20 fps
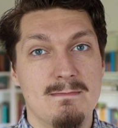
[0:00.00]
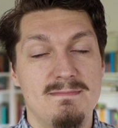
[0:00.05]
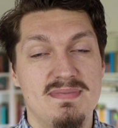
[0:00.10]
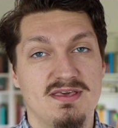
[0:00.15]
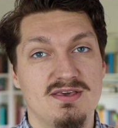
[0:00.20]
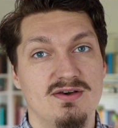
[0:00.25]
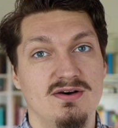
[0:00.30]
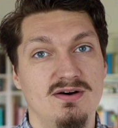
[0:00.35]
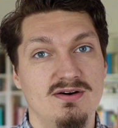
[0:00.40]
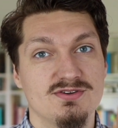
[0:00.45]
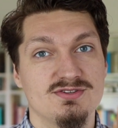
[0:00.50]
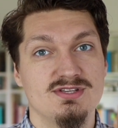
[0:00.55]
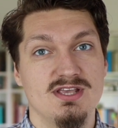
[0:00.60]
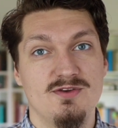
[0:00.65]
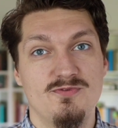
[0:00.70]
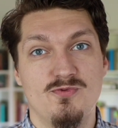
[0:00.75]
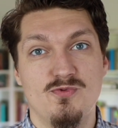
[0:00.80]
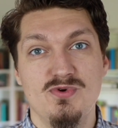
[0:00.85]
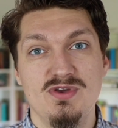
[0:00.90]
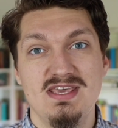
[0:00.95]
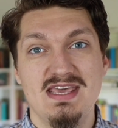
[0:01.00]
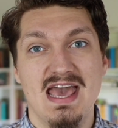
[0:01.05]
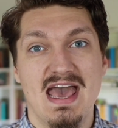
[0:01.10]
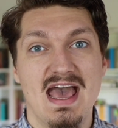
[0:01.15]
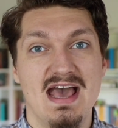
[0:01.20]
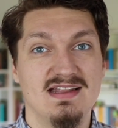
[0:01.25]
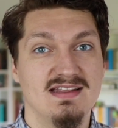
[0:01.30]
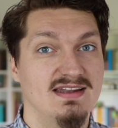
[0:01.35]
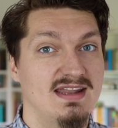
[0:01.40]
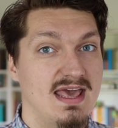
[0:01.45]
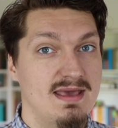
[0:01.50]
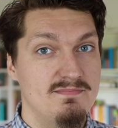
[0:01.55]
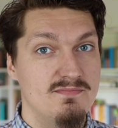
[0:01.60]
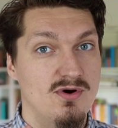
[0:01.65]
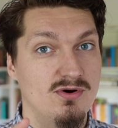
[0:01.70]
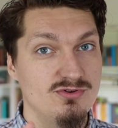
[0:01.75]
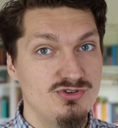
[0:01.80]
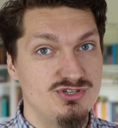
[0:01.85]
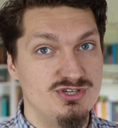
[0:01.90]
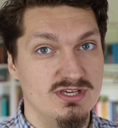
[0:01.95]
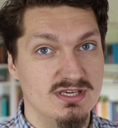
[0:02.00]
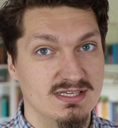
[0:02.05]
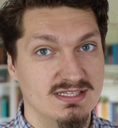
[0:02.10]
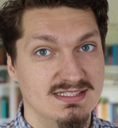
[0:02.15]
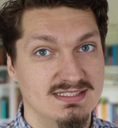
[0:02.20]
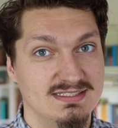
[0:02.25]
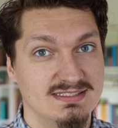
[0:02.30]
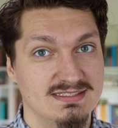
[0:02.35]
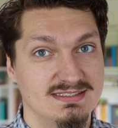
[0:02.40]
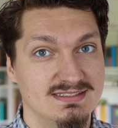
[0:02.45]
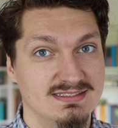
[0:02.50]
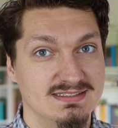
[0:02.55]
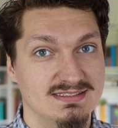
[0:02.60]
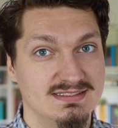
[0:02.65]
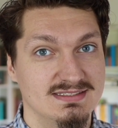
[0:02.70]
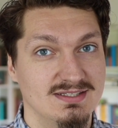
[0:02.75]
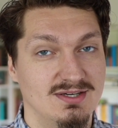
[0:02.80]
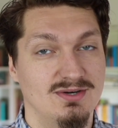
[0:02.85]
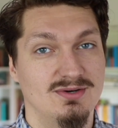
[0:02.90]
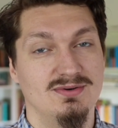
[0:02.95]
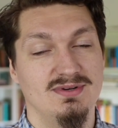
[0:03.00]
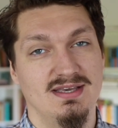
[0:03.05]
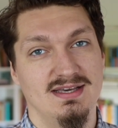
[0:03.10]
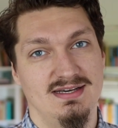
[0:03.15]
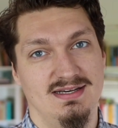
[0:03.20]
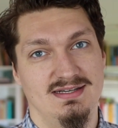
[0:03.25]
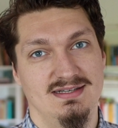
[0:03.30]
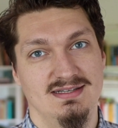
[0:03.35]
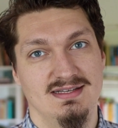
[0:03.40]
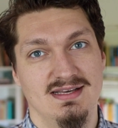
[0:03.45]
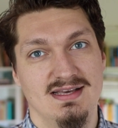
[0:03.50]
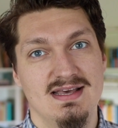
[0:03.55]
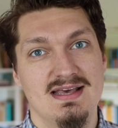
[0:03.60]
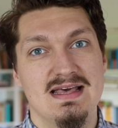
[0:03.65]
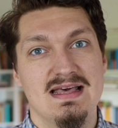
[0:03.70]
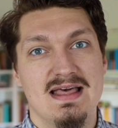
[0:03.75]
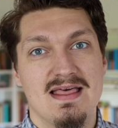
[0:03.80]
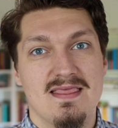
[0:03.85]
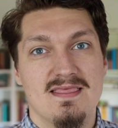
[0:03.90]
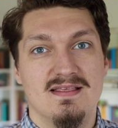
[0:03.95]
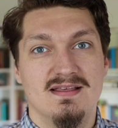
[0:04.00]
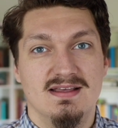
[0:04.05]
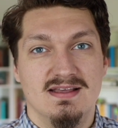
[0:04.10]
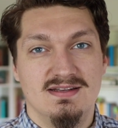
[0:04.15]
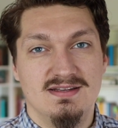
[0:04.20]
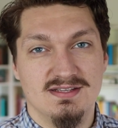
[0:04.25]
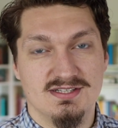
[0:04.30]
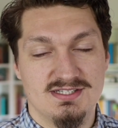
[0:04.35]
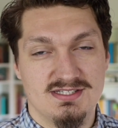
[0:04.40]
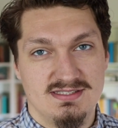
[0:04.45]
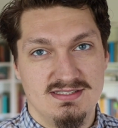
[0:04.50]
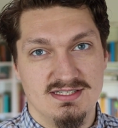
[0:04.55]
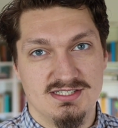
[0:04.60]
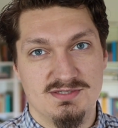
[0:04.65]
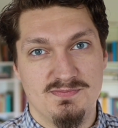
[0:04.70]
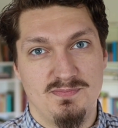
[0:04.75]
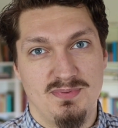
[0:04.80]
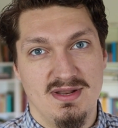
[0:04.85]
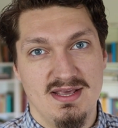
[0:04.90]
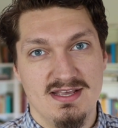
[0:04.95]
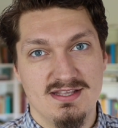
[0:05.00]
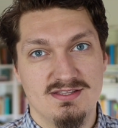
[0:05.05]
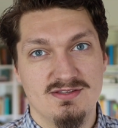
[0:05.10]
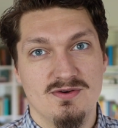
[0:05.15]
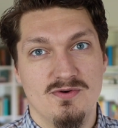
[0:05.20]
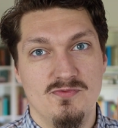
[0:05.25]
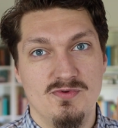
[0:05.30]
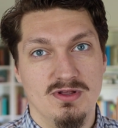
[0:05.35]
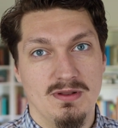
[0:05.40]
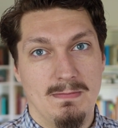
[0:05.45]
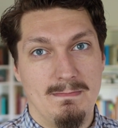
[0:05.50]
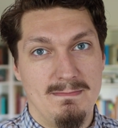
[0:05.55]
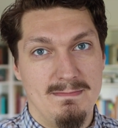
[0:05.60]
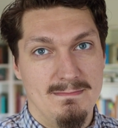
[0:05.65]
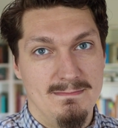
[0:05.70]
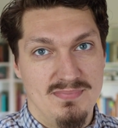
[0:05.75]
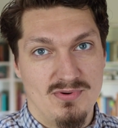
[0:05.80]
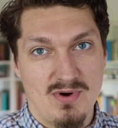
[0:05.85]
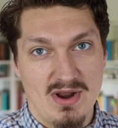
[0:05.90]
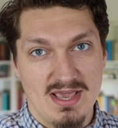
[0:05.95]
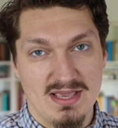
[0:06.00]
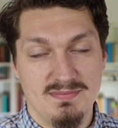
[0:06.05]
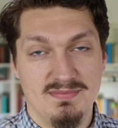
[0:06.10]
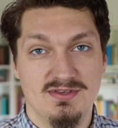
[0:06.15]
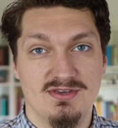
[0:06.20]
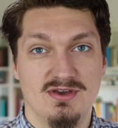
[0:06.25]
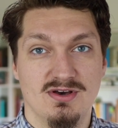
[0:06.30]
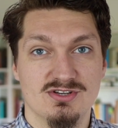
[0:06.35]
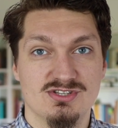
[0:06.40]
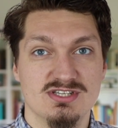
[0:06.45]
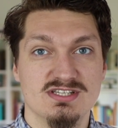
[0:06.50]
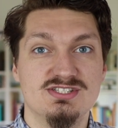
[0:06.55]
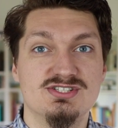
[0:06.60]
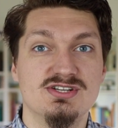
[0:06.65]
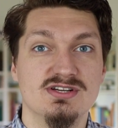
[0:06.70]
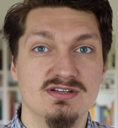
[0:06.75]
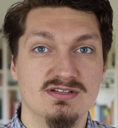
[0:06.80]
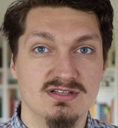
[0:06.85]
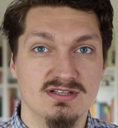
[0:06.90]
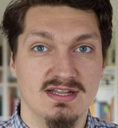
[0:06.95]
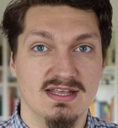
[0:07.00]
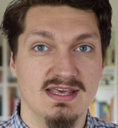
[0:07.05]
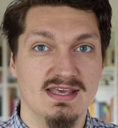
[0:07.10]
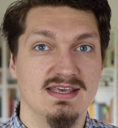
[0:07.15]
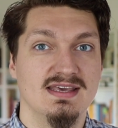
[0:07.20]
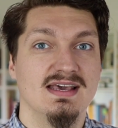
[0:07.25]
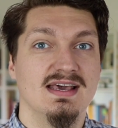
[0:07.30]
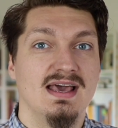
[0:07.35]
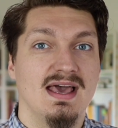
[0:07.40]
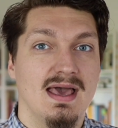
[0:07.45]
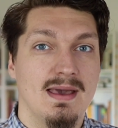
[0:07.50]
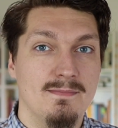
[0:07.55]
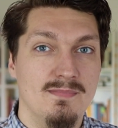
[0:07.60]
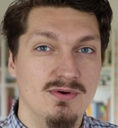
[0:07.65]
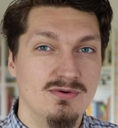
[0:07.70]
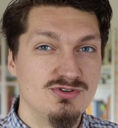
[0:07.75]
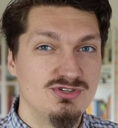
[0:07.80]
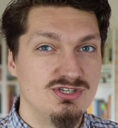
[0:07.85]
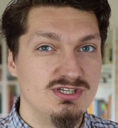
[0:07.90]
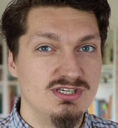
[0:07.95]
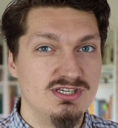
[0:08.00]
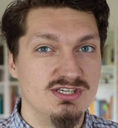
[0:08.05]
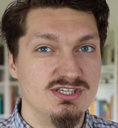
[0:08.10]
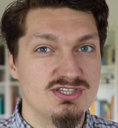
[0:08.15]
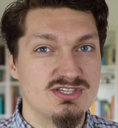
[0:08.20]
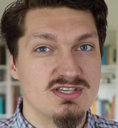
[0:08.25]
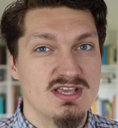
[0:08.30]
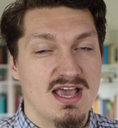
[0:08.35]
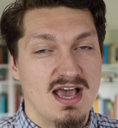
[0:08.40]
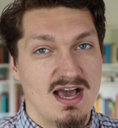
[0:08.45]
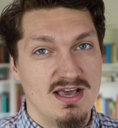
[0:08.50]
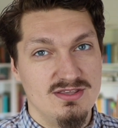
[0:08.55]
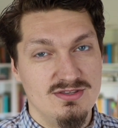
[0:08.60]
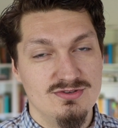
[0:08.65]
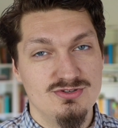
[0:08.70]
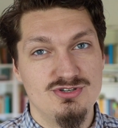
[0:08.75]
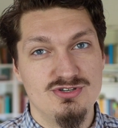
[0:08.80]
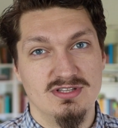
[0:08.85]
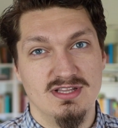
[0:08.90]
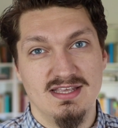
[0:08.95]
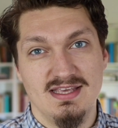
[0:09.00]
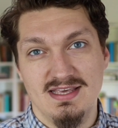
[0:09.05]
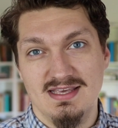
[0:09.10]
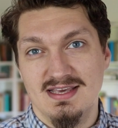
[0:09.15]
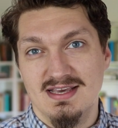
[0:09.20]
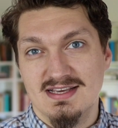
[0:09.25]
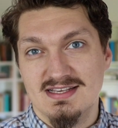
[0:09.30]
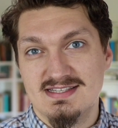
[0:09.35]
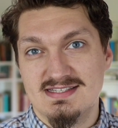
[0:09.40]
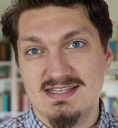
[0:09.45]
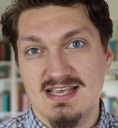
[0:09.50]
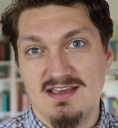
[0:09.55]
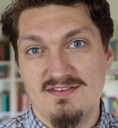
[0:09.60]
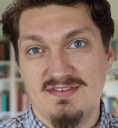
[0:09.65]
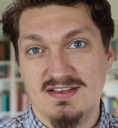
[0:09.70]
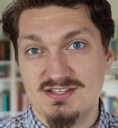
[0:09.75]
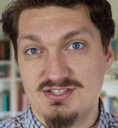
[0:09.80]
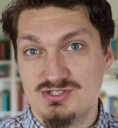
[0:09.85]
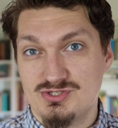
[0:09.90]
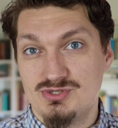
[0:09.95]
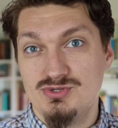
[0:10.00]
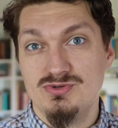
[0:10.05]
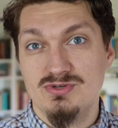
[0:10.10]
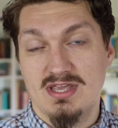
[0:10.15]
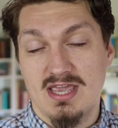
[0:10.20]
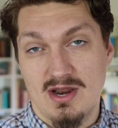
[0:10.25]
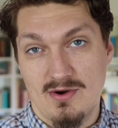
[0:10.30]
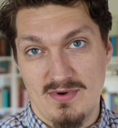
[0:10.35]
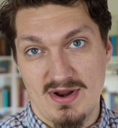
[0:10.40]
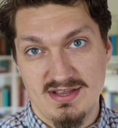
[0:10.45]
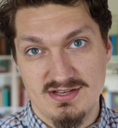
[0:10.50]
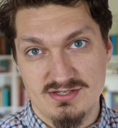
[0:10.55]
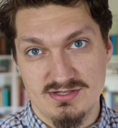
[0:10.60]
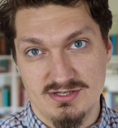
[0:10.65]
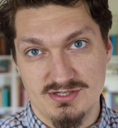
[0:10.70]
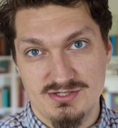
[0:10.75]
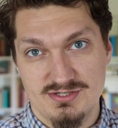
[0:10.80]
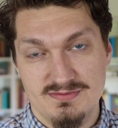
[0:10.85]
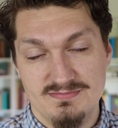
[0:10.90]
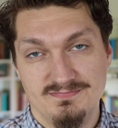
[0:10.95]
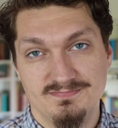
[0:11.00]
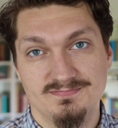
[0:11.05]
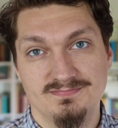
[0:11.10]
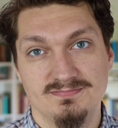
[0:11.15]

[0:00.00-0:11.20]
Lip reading: Because if we add an emoji, oh yeah, the split will break because internally emojis are usually saved as 2 characters.